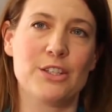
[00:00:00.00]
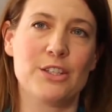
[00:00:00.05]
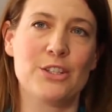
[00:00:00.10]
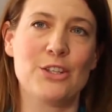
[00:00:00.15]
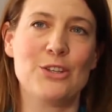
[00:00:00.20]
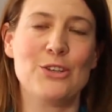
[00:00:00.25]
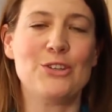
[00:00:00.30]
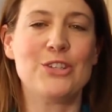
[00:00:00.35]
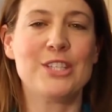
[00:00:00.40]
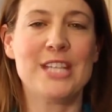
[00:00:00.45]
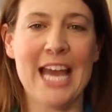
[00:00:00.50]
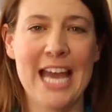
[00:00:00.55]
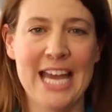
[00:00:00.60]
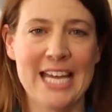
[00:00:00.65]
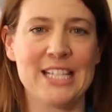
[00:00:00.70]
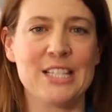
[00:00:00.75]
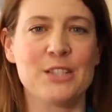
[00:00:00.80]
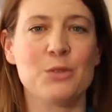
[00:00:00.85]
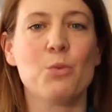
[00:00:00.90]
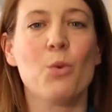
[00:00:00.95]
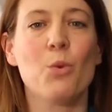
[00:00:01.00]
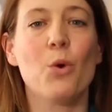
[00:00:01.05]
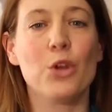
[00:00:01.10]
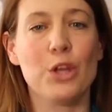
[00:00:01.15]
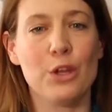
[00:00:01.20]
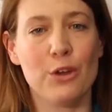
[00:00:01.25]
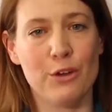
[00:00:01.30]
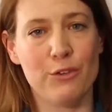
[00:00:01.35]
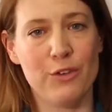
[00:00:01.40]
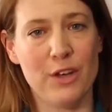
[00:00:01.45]
to test what
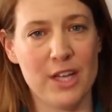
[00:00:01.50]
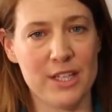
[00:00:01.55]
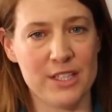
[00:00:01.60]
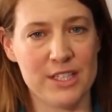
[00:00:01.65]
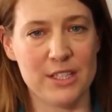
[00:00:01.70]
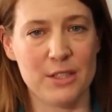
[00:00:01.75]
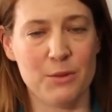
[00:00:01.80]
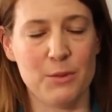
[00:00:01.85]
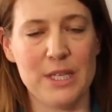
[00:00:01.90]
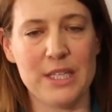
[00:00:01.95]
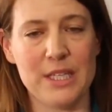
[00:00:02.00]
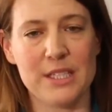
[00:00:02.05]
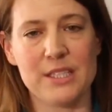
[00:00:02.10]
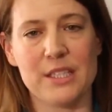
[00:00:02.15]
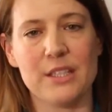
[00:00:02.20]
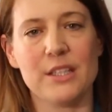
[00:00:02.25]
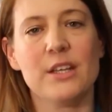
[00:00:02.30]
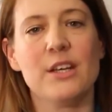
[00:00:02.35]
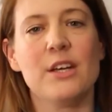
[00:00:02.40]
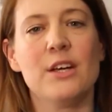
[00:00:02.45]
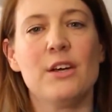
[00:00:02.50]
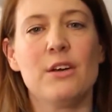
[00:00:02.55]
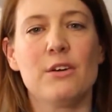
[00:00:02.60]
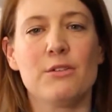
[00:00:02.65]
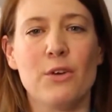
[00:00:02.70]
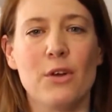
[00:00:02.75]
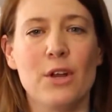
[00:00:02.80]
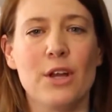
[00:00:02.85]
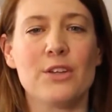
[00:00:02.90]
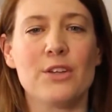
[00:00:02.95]
you have learned in the weeks that
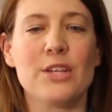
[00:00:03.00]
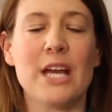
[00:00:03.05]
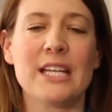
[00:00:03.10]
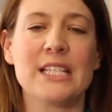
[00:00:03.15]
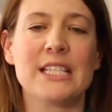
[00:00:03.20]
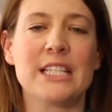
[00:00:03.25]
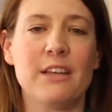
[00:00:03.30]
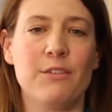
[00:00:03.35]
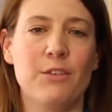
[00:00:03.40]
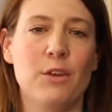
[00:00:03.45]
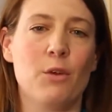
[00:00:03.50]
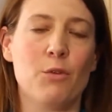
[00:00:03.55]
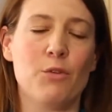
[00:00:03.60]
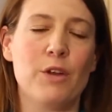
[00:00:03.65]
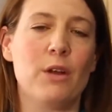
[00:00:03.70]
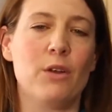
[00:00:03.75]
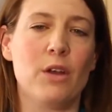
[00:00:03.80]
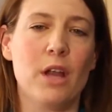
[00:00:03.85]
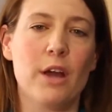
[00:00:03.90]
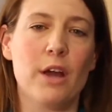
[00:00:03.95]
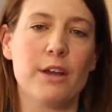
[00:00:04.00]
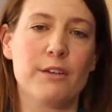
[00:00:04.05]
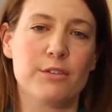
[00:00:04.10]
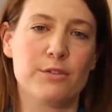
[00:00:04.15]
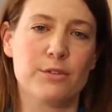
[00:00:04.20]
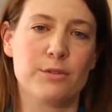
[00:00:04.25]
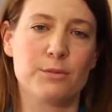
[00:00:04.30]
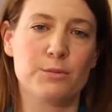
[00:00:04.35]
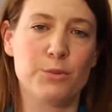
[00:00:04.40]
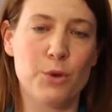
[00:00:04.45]
followed and to give you a real life
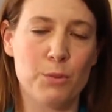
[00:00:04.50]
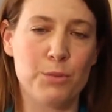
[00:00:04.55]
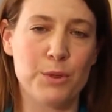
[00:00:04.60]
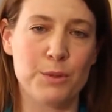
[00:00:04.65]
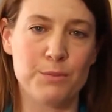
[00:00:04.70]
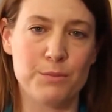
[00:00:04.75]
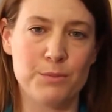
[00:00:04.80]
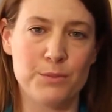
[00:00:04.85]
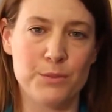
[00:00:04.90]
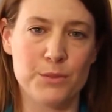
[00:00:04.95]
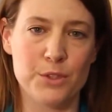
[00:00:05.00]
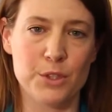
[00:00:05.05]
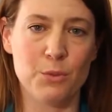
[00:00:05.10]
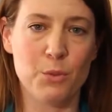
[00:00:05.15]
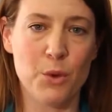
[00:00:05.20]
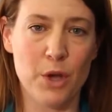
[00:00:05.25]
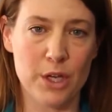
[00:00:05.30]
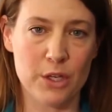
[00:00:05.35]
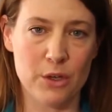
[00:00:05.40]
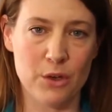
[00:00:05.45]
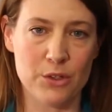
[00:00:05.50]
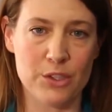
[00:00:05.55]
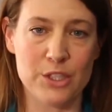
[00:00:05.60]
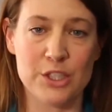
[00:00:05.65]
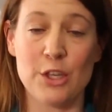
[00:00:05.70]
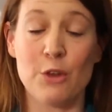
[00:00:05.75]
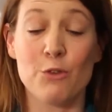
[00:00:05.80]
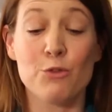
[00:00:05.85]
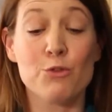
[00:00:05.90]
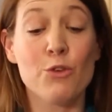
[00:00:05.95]
problem to work on.
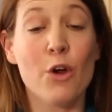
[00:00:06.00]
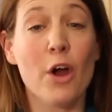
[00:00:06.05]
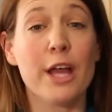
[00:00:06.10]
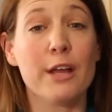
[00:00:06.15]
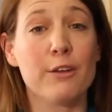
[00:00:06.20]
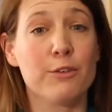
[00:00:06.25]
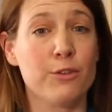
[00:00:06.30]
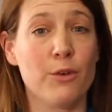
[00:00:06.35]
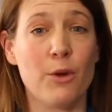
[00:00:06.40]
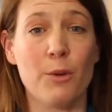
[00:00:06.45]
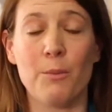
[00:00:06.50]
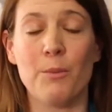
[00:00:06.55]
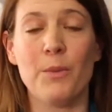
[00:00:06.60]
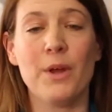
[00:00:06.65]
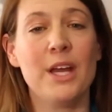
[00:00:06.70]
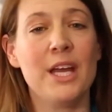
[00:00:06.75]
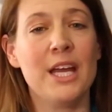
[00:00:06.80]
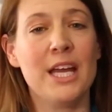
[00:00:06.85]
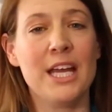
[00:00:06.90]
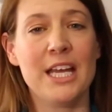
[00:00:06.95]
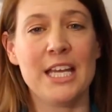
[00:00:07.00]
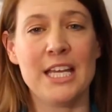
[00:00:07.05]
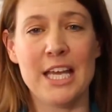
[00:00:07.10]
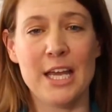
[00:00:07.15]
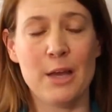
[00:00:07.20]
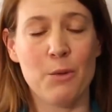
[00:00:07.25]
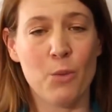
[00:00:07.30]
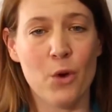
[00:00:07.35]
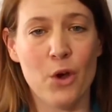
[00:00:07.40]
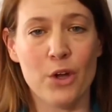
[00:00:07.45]
So right from
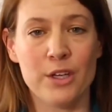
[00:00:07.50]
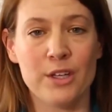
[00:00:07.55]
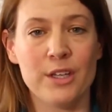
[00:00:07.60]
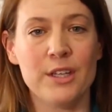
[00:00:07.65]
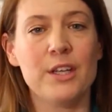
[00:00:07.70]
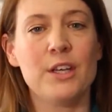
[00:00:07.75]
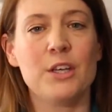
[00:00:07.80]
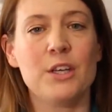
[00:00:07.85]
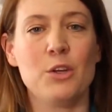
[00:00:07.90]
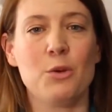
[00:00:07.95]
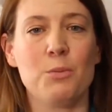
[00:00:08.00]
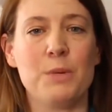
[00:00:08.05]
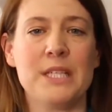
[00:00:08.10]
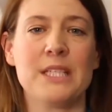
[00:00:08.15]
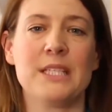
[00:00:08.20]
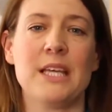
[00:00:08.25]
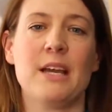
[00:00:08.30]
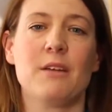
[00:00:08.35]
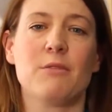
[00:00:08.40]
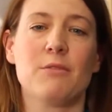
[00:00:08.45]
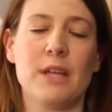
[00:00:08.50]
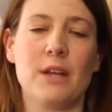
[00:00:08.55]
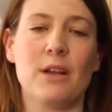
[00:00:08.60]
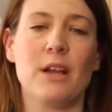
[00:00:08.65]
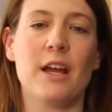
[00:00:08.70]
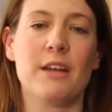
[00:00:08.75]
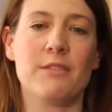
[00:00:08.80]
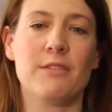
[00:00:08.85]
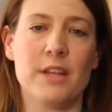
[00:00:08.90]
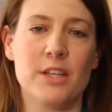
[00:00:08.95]
year one, you'll be set real
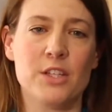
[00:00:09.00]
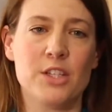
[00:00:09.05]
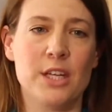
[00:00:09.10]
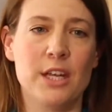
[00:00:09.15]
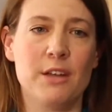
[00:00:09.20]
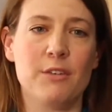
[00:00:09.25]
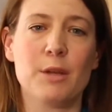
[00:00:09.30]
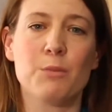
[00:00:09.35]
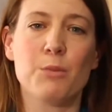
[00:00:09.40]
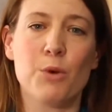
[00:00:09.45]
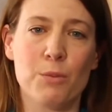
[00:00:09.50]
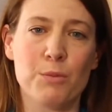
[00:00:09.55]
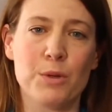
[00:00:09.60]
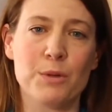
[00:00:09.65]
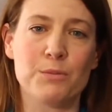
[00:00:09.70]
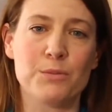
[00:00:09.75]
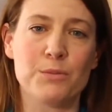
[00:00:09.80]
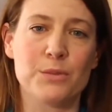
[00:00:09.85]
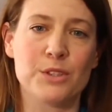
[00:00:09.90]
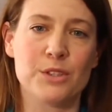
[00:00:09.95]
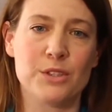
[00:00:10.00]
life engineering problems